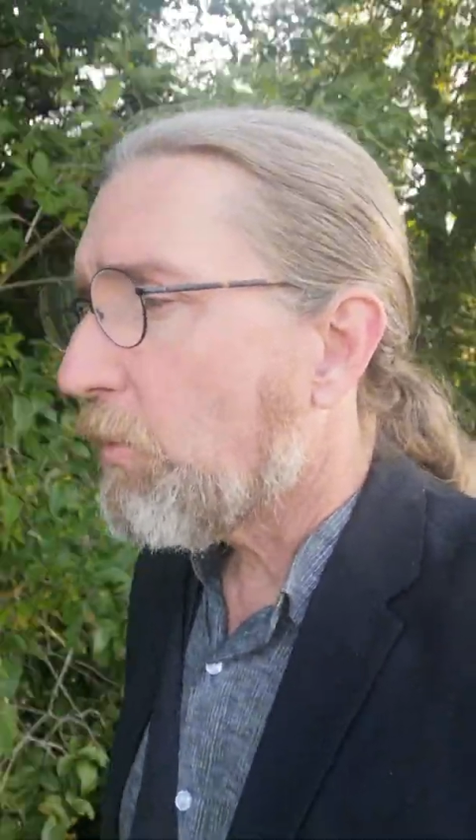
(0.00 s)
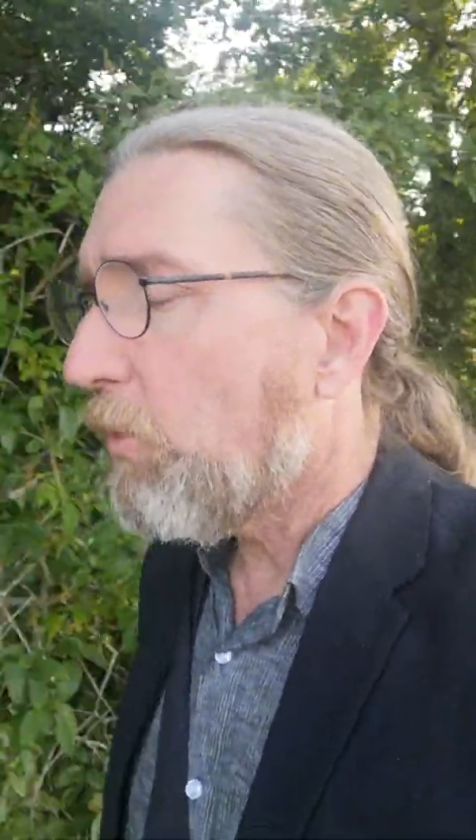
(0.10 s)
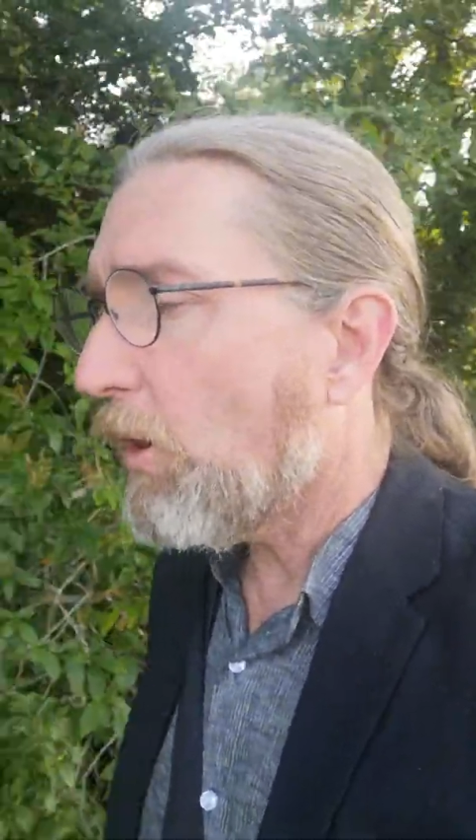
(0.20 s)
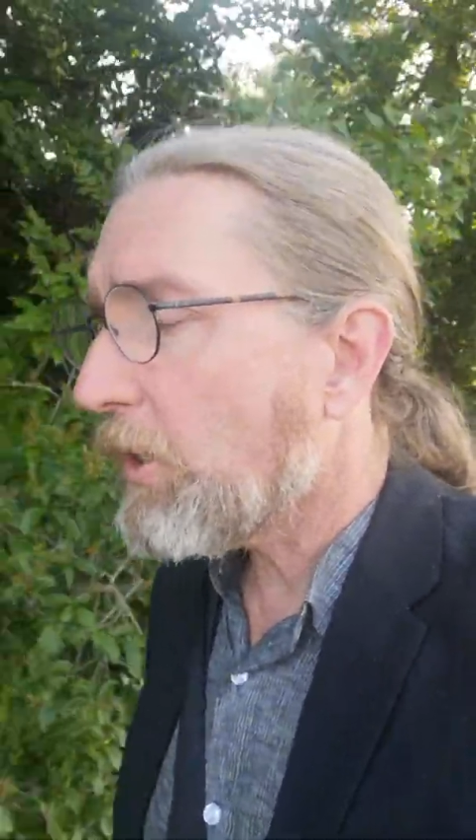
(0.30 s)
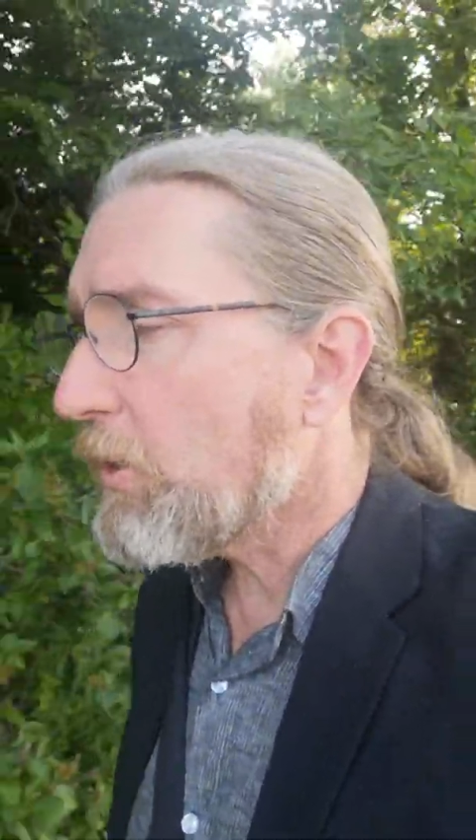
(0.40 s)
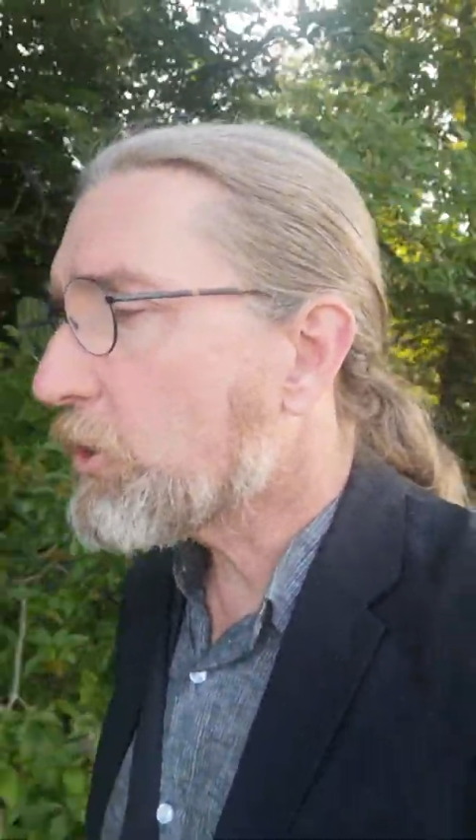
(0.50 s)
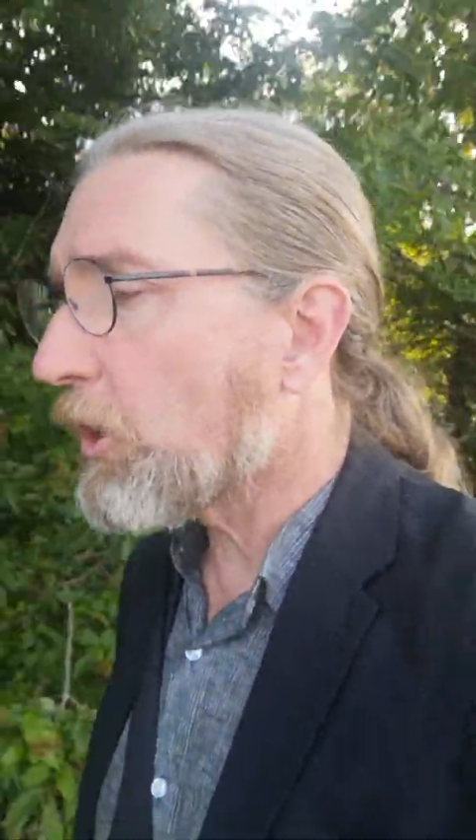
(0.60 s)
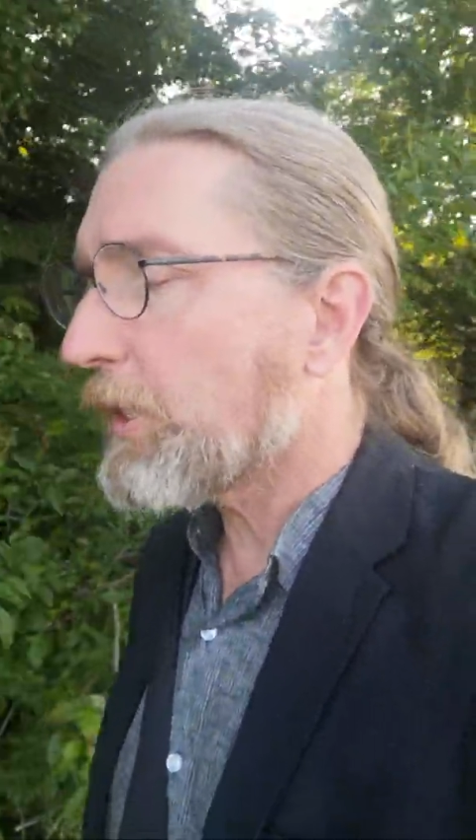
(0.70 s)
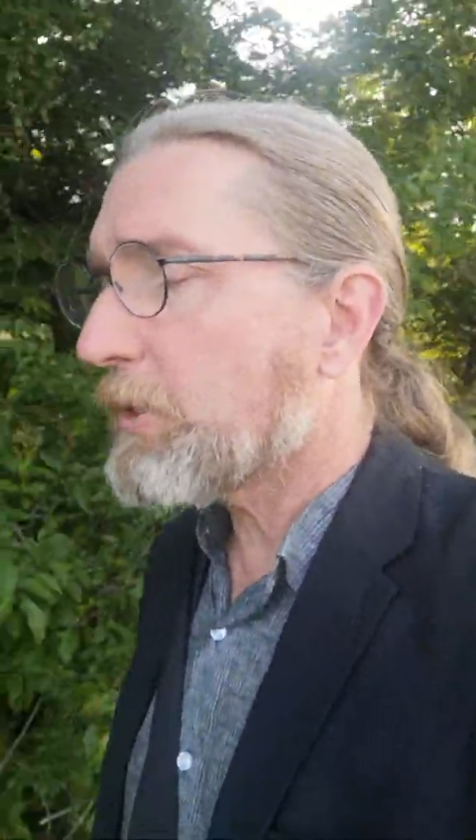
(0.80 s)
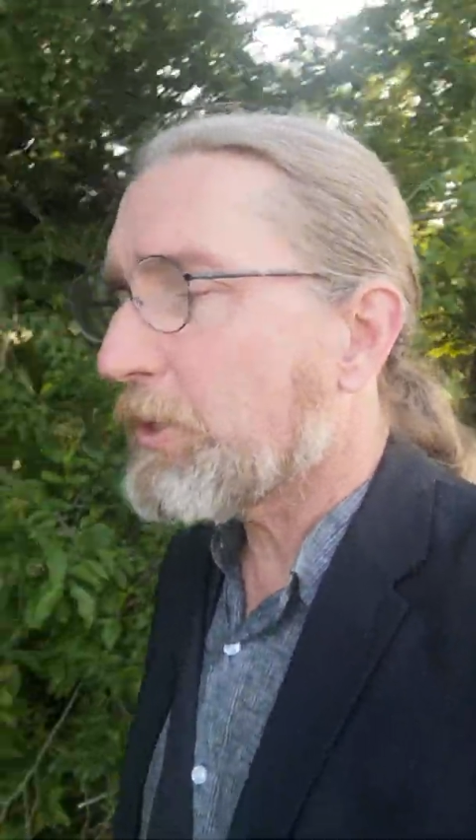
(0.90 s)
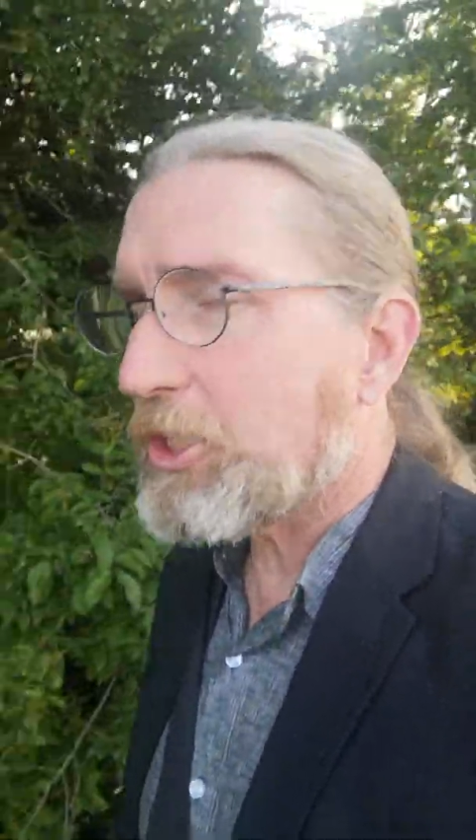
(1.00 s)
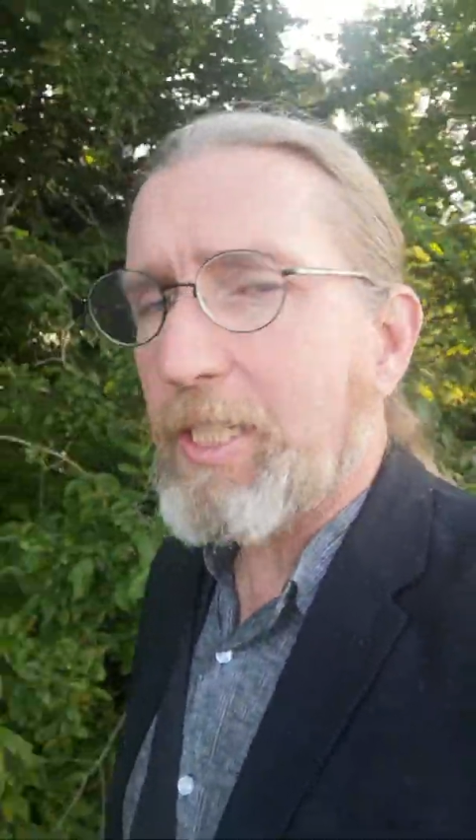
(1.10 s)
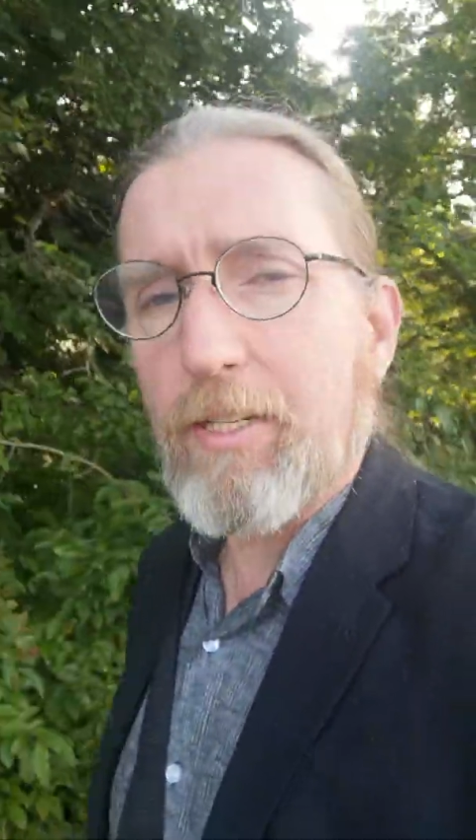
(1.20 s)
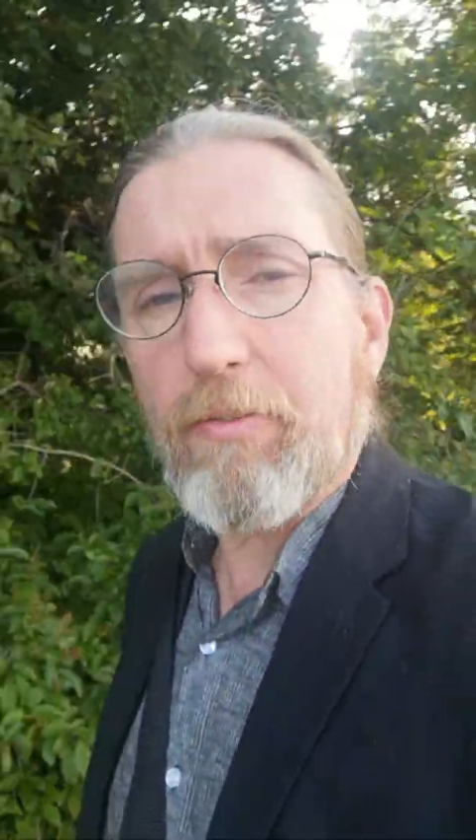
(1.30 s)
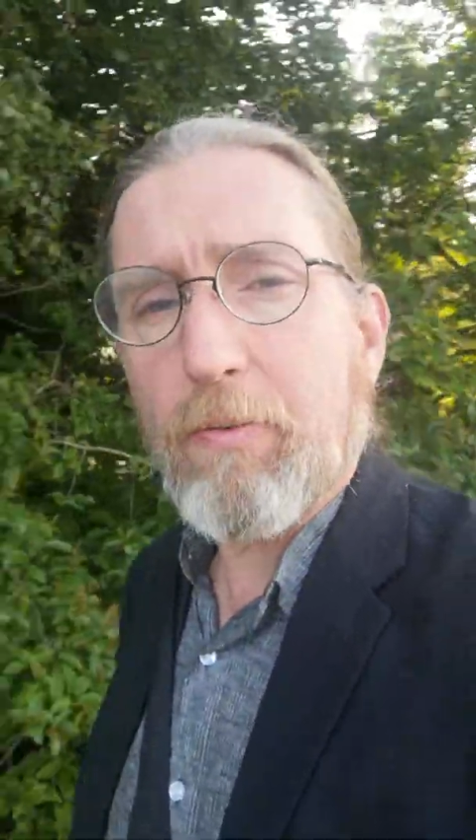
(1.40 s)
what are you trying to
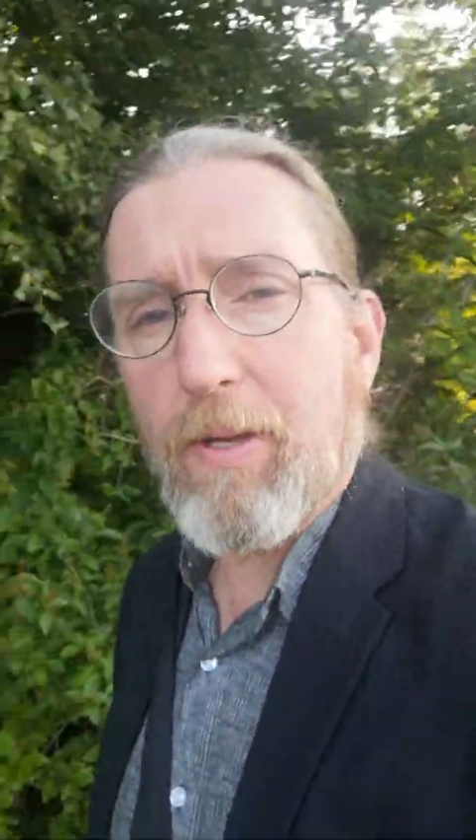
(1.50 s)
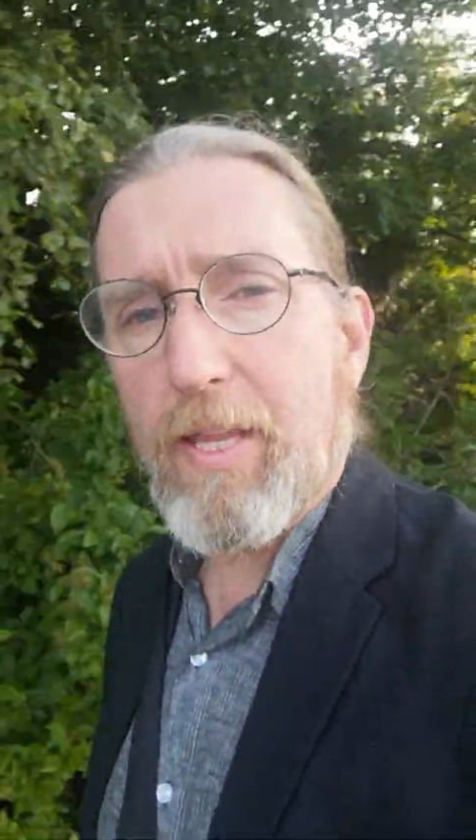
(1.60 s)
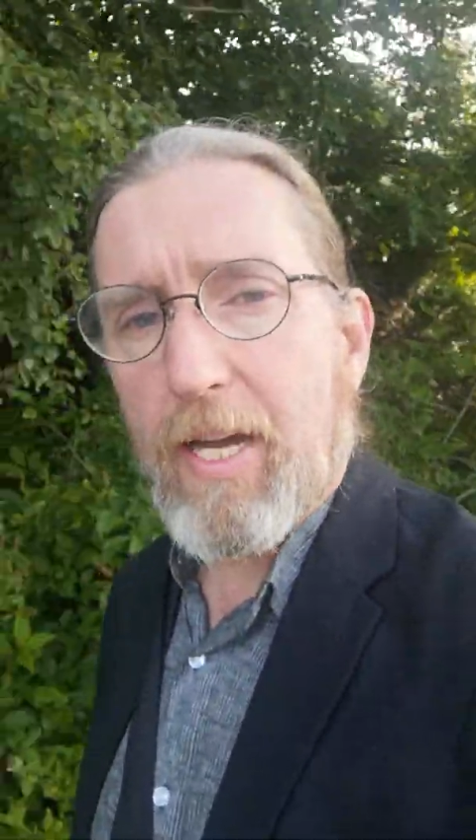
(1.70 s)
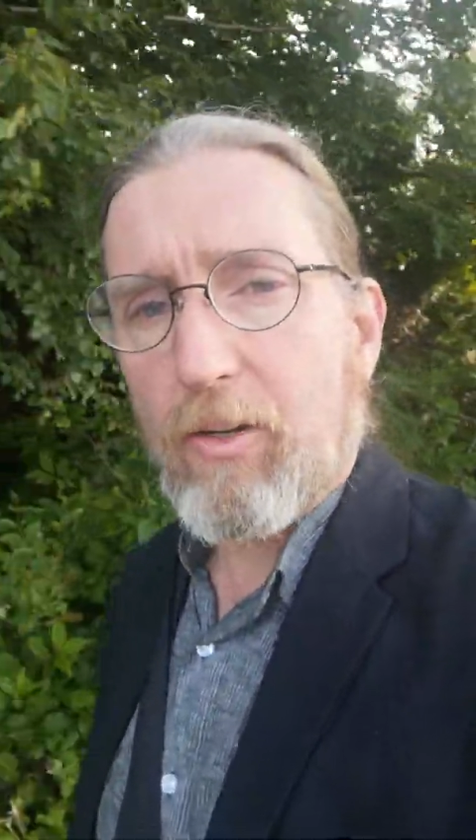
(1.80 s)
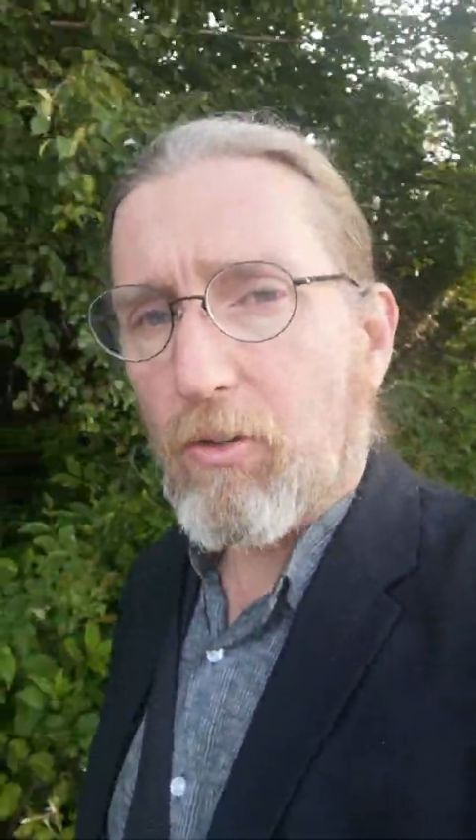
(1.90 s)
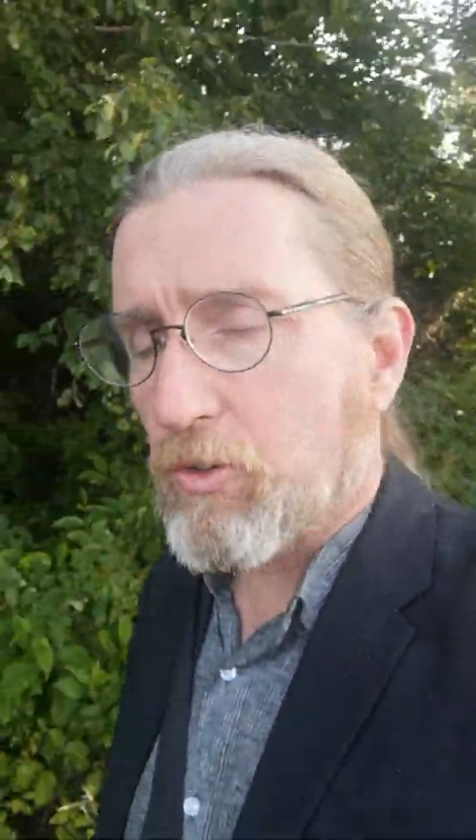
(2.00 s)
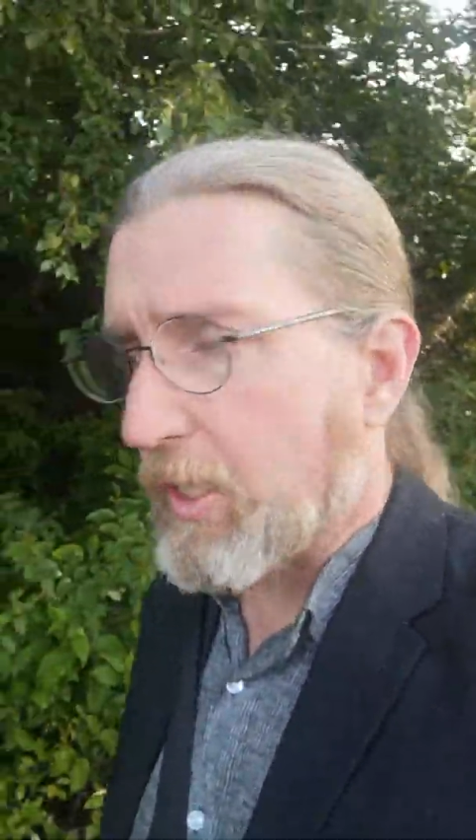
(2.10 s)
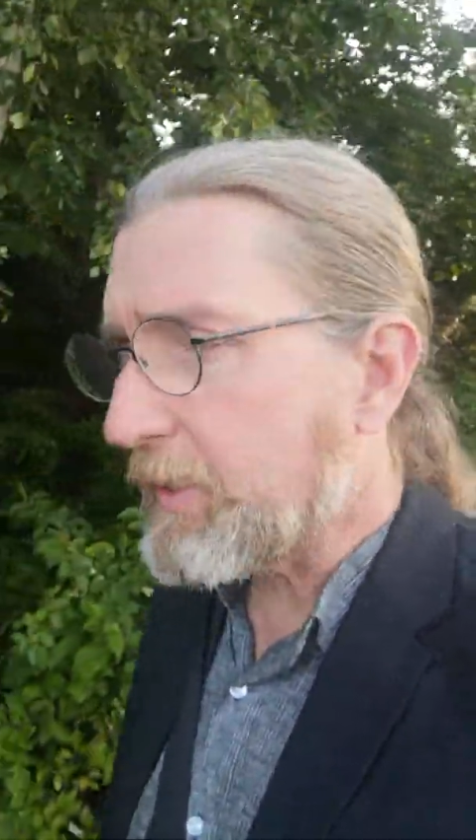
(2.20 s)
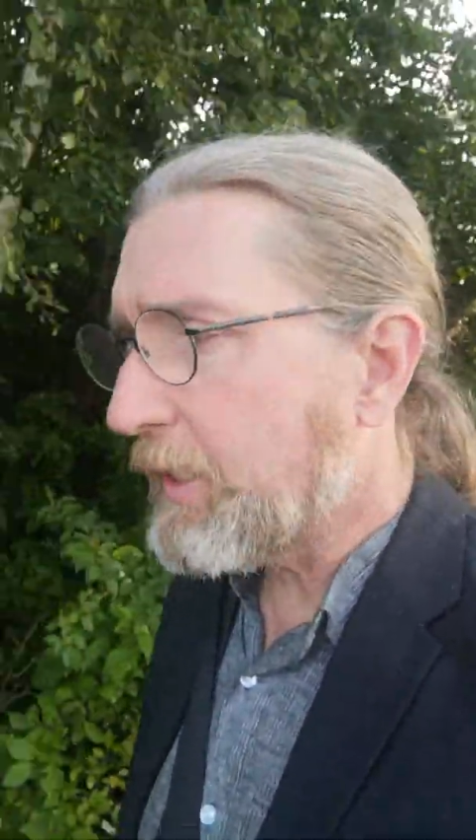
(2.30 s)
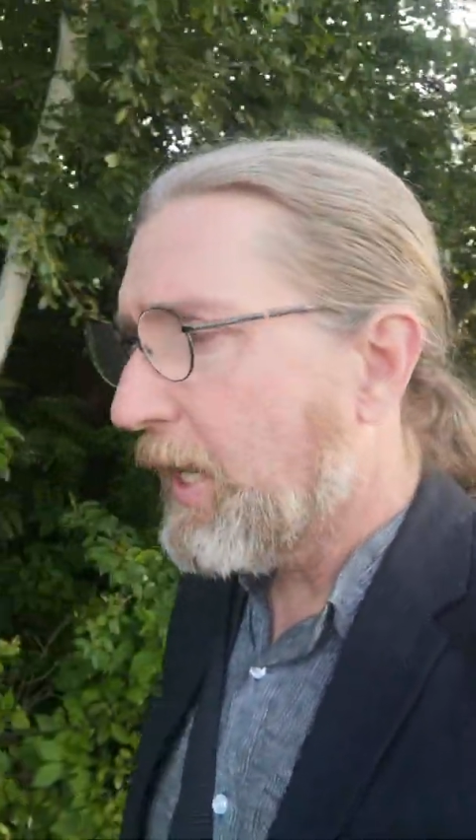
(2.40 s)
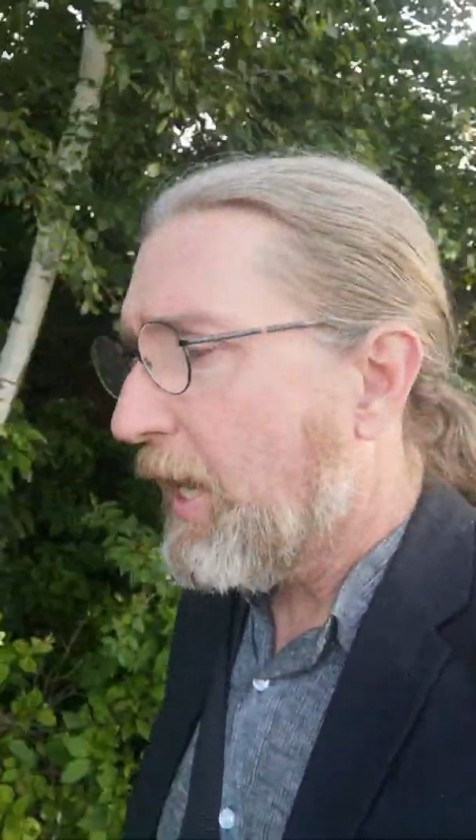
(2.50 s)
achieve with that contract.